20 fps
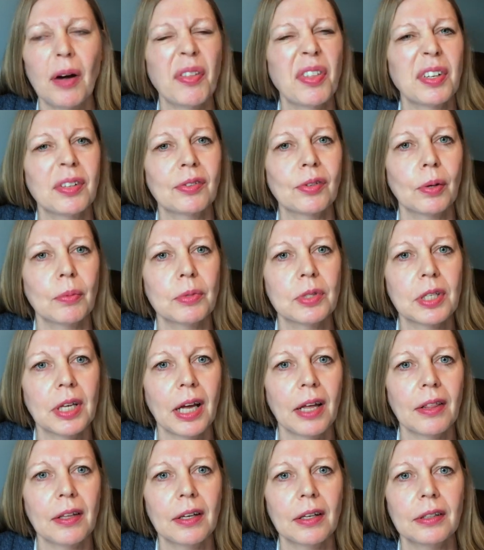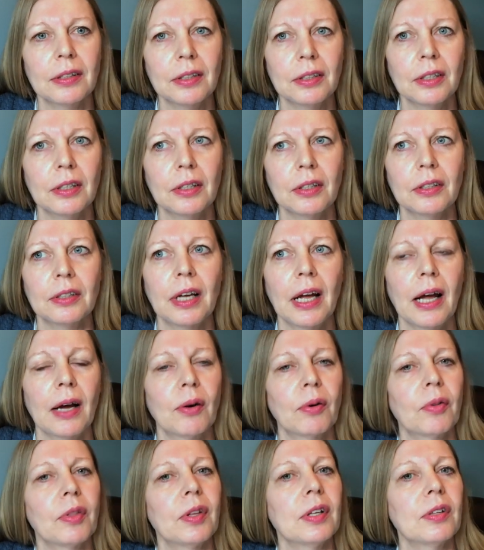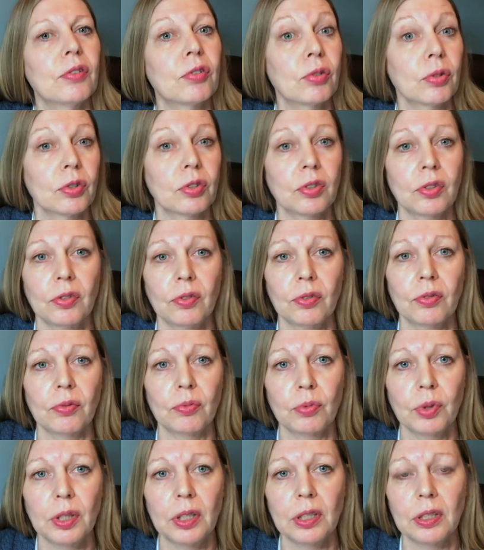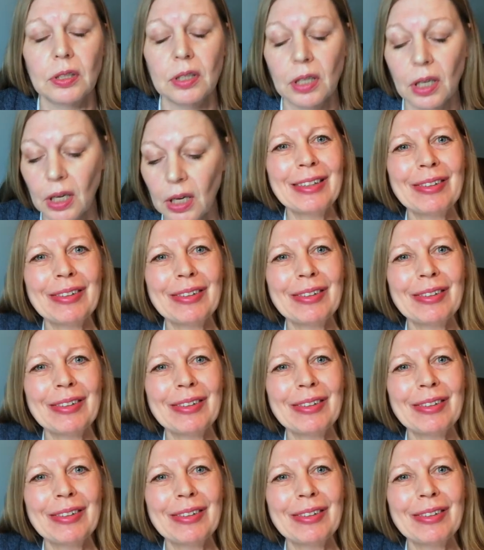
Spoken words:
things come together, you know, and how the instructions read.